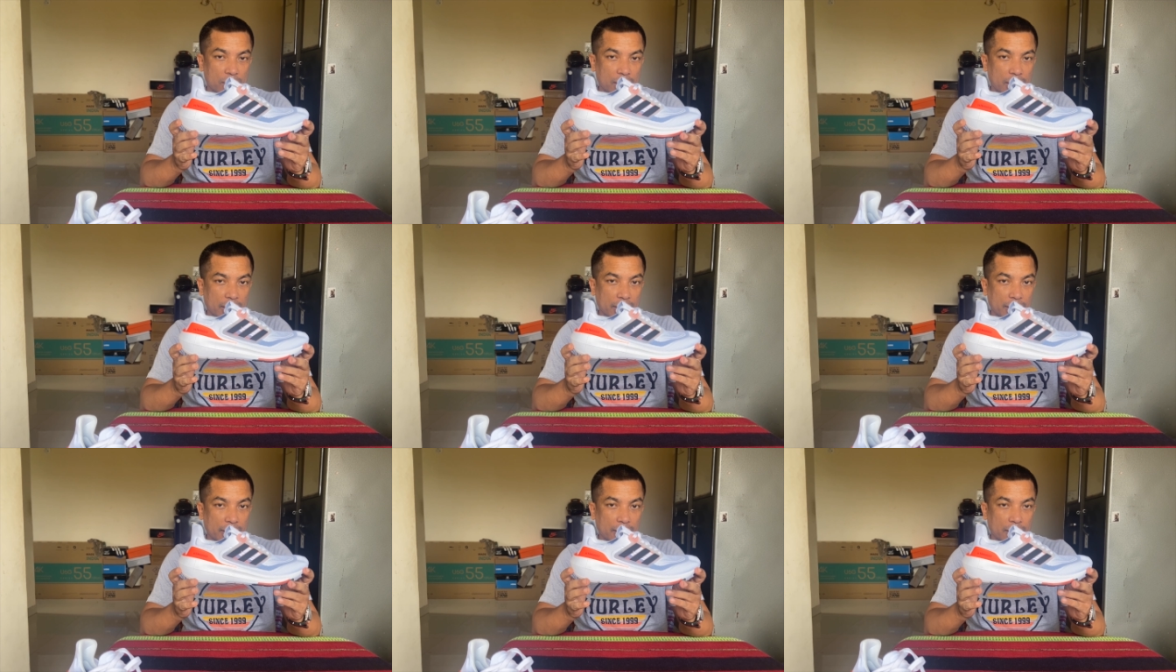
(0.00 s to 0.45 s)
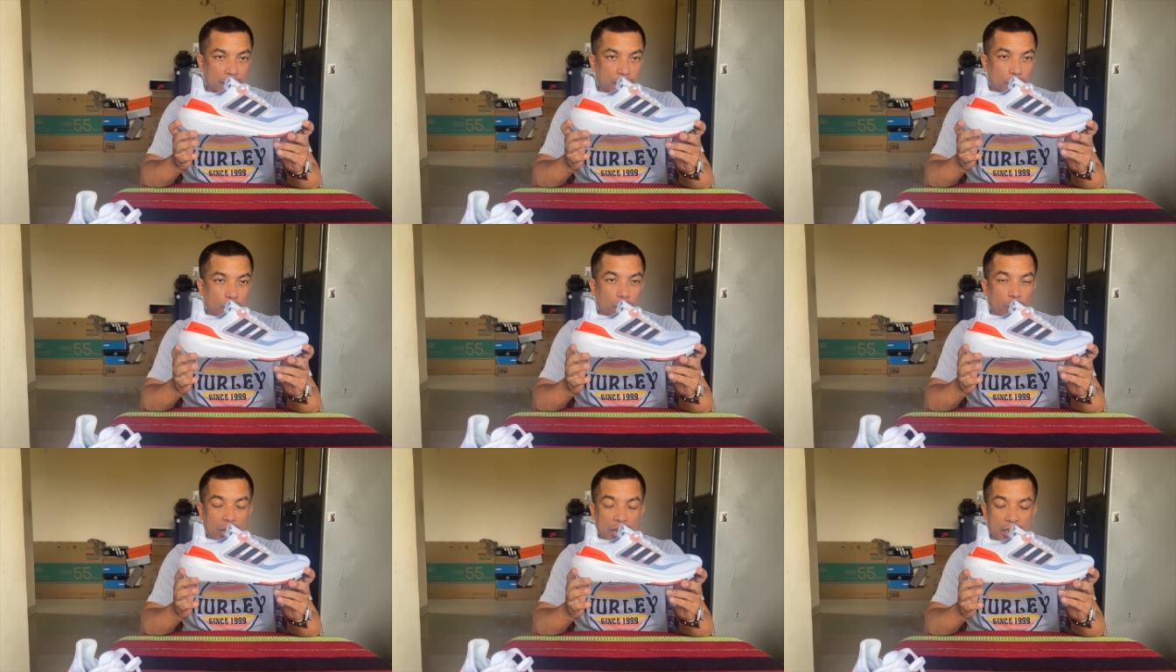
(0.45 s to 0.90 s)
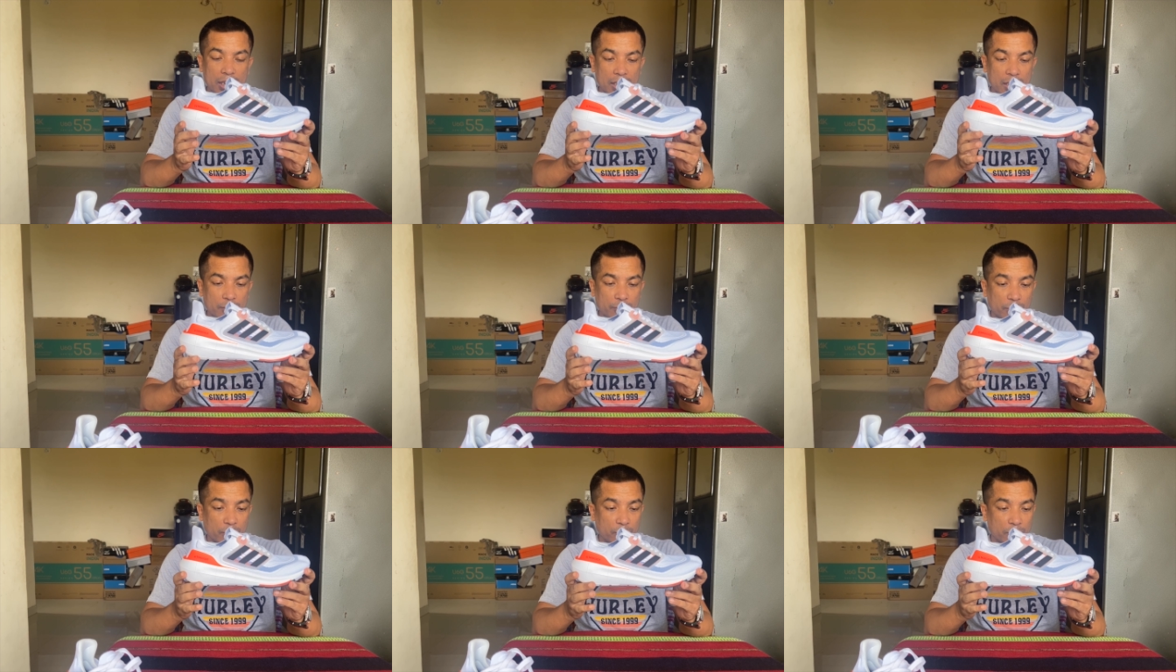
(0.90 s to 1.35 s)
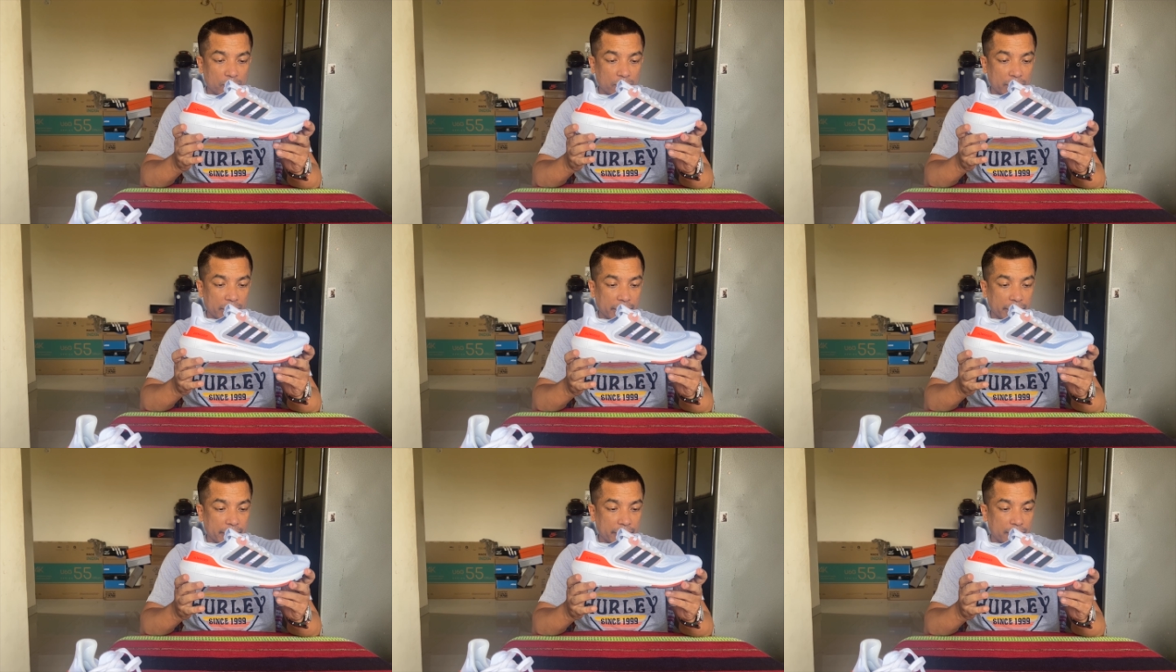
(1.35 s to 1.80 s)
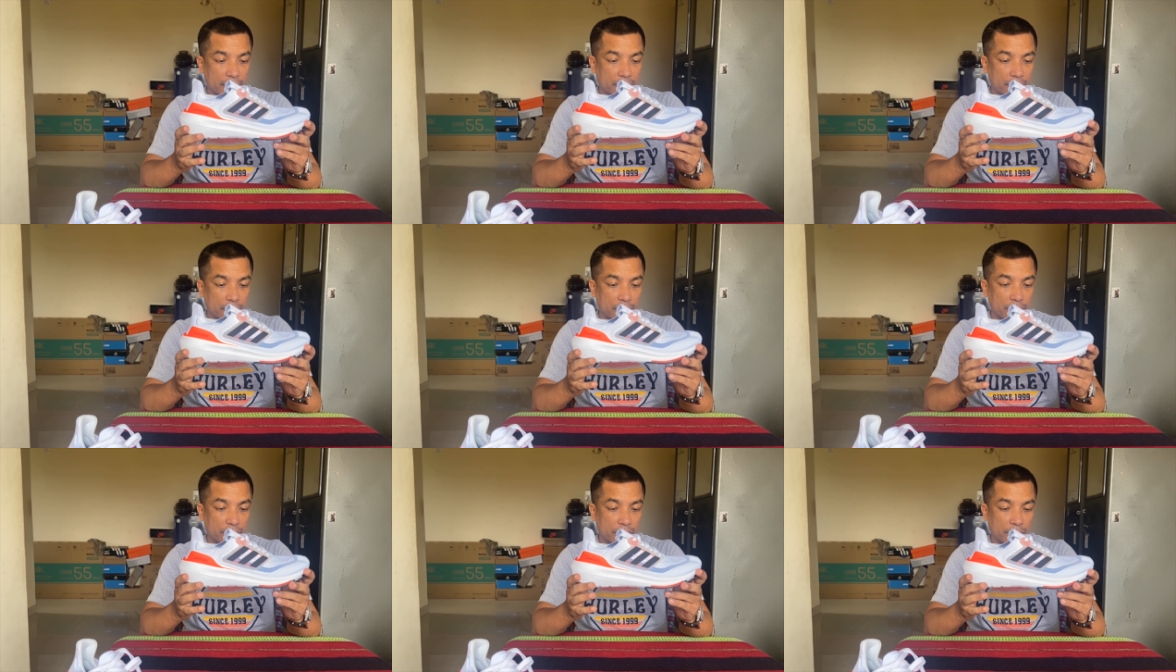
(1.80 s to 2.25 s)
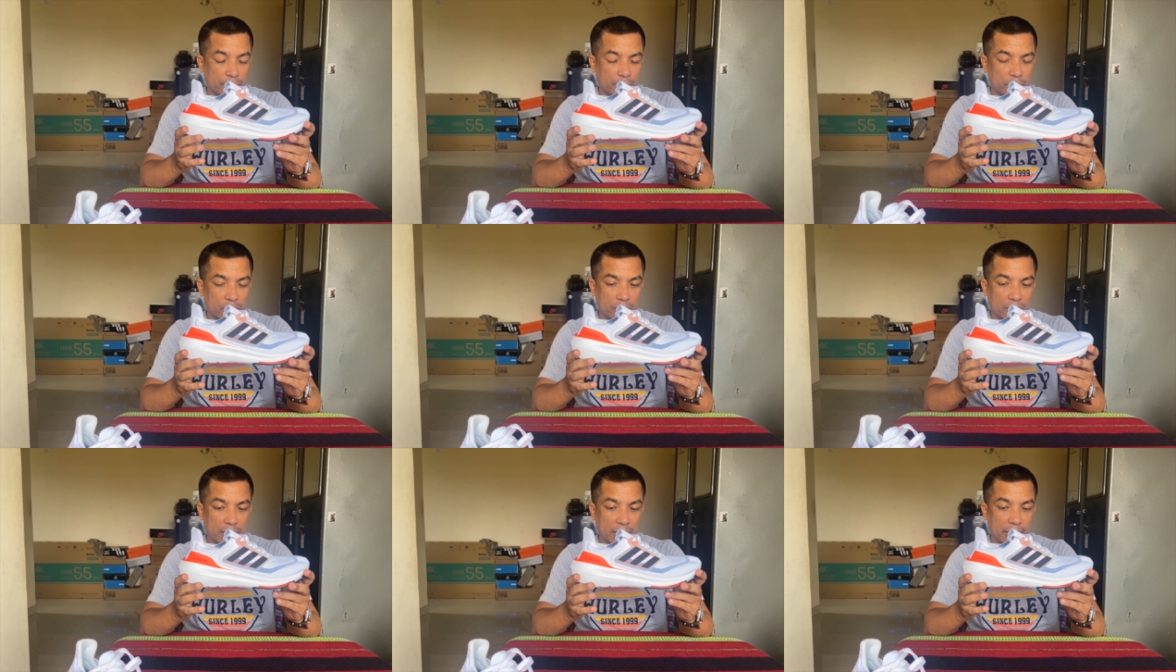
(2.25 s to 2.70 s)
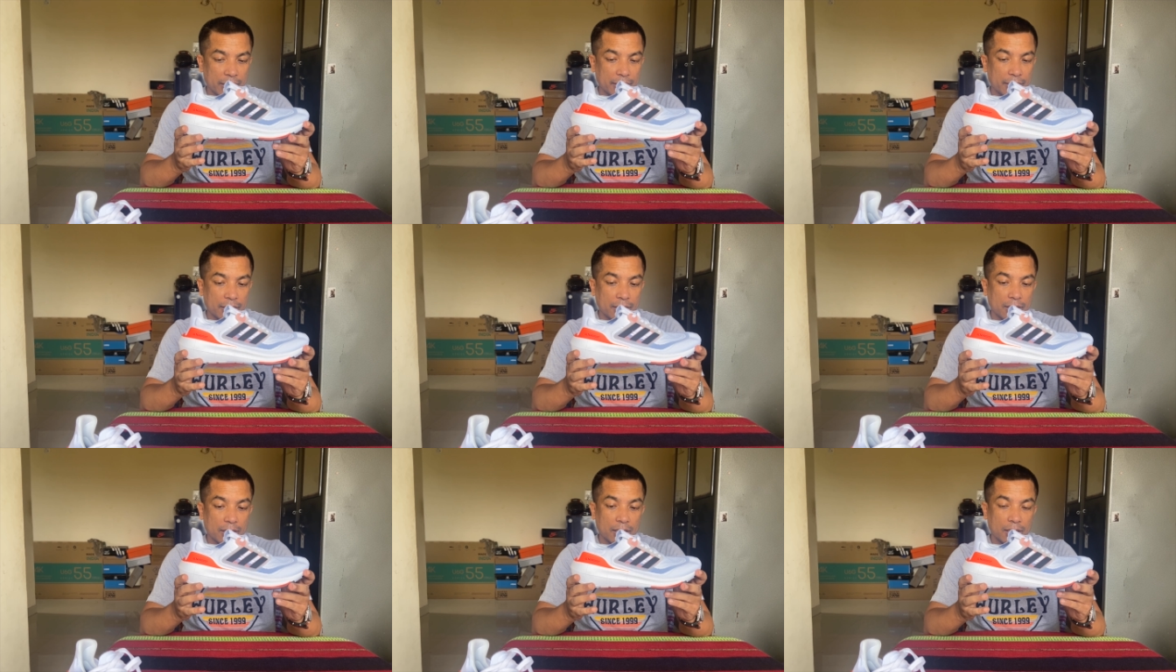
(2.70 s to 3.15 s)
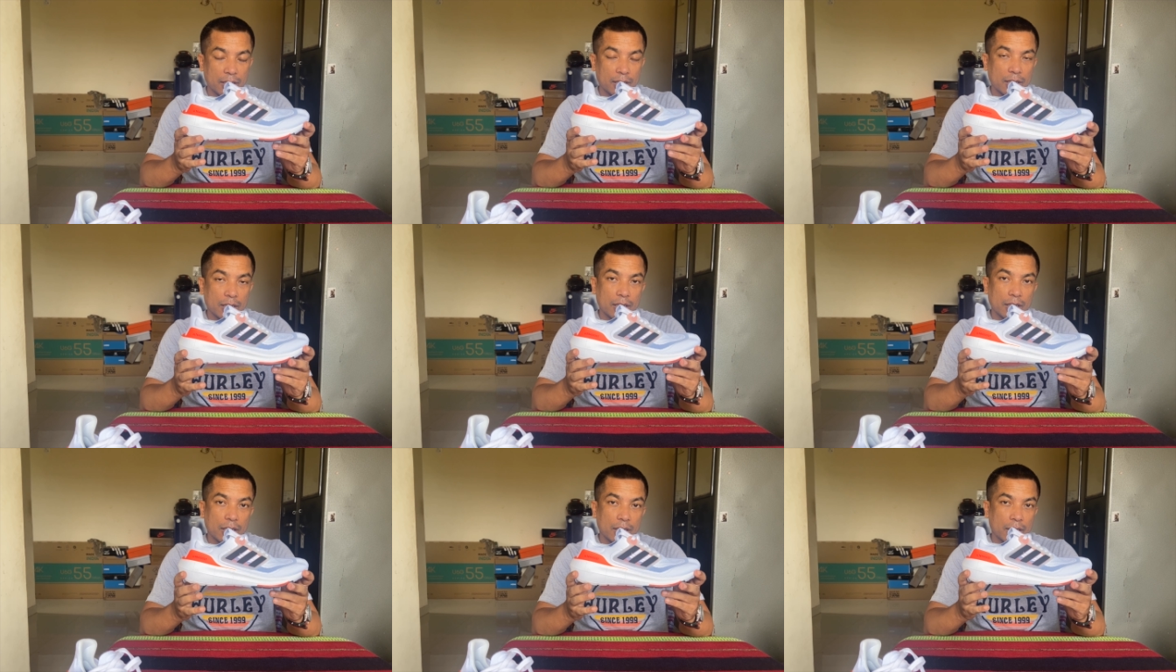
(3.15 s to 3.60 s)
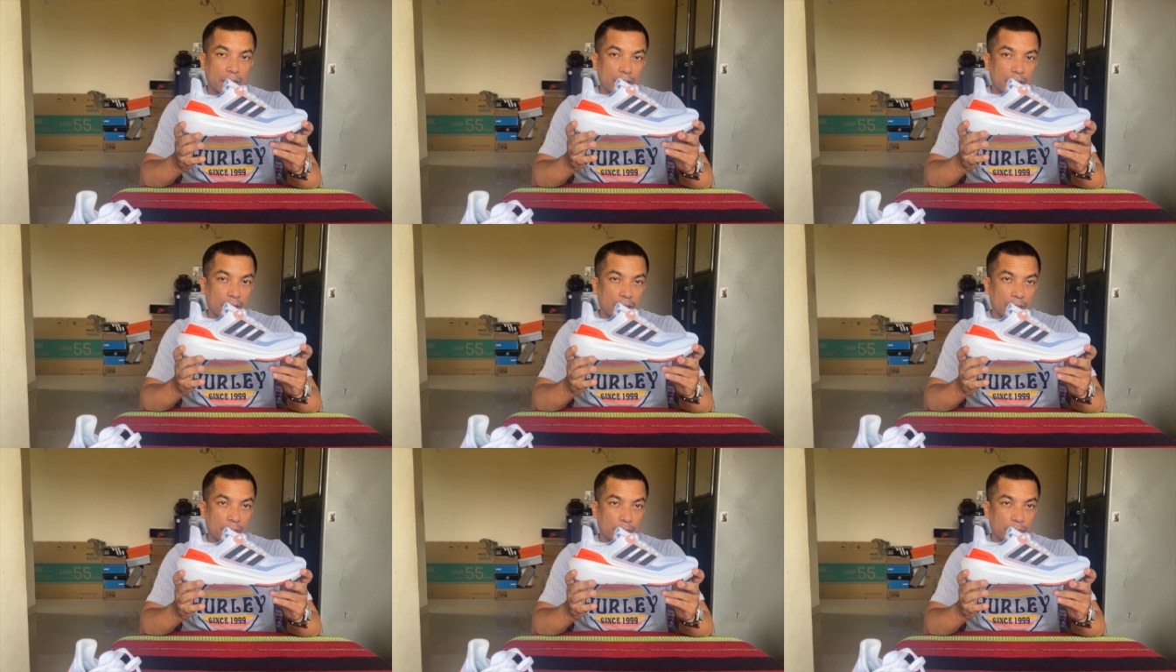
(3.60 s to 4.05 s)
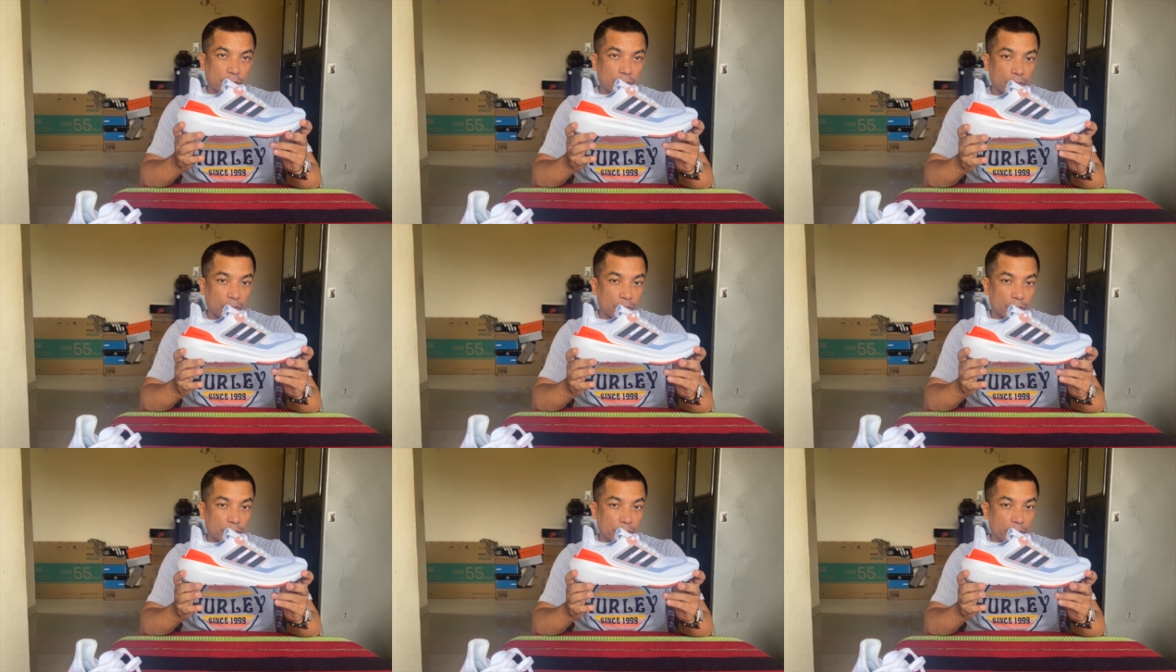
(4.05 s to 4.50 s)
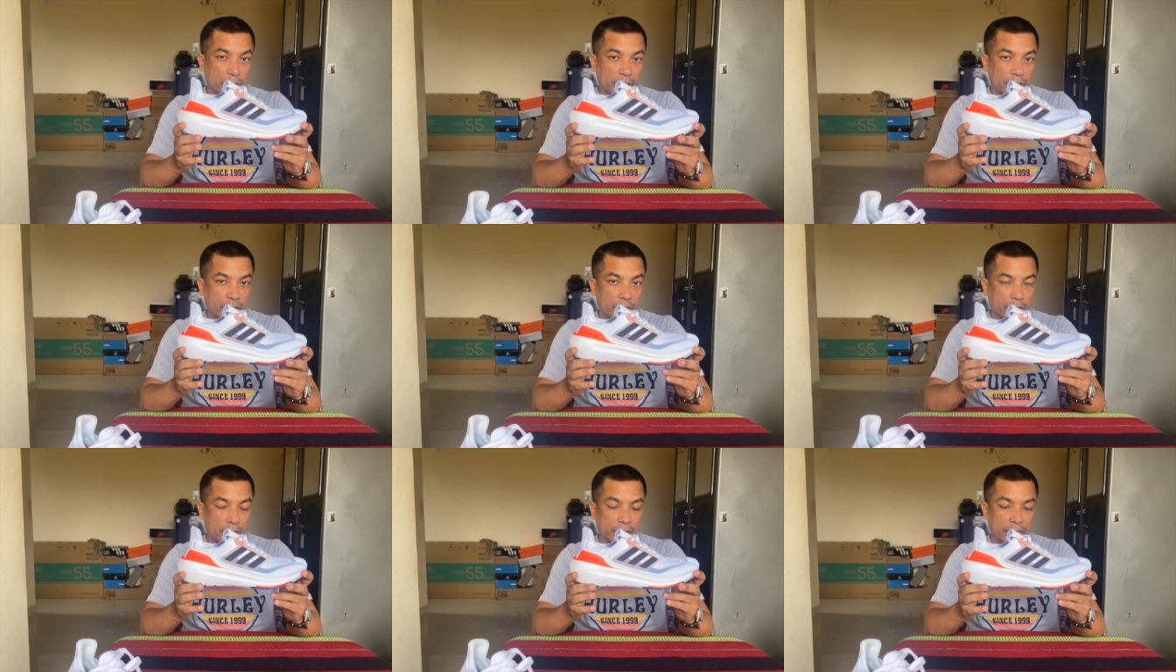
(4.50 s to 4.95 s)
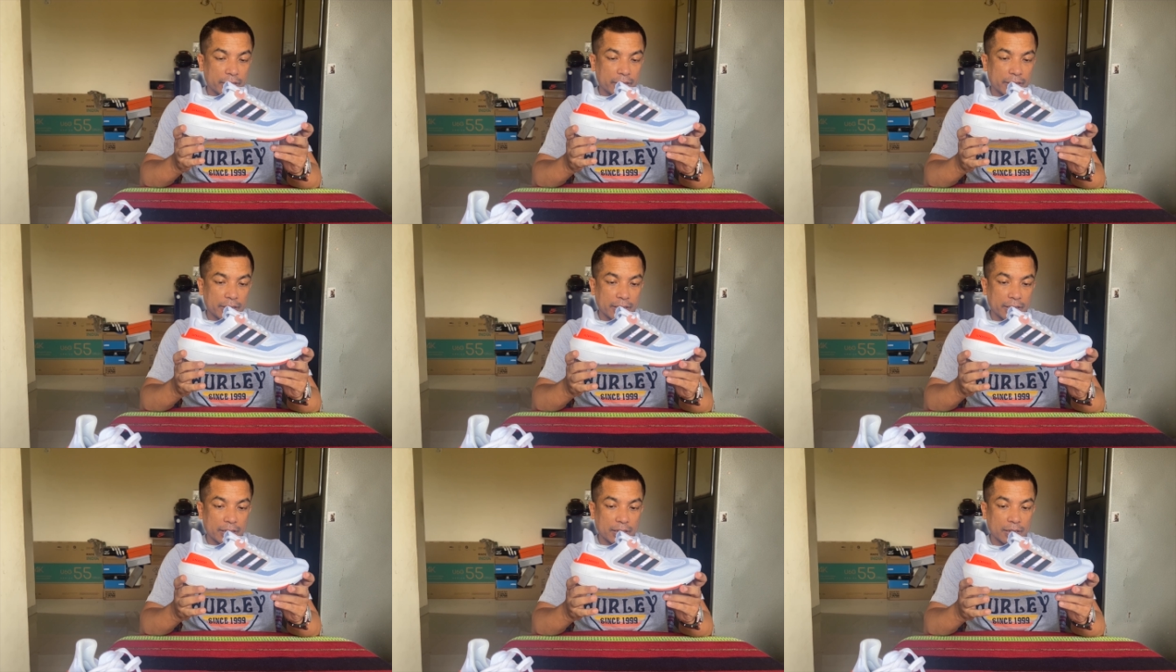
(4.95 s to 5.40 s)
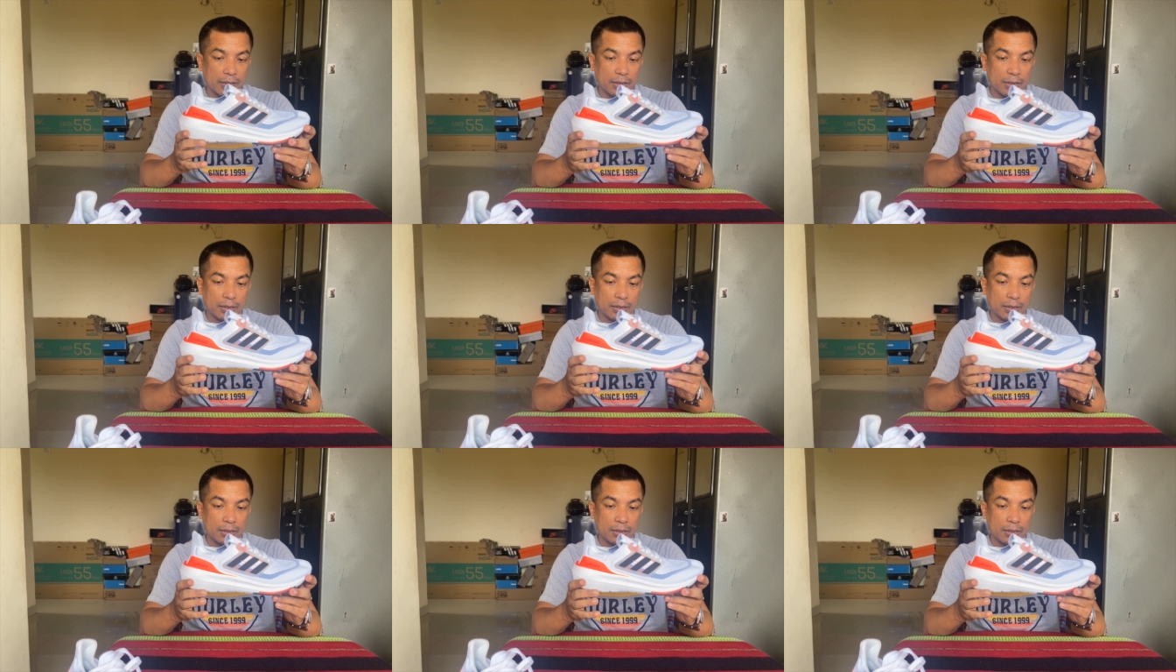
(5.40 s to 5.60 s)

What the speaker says: line, widely popular Adidas Ultraboost line for 2023.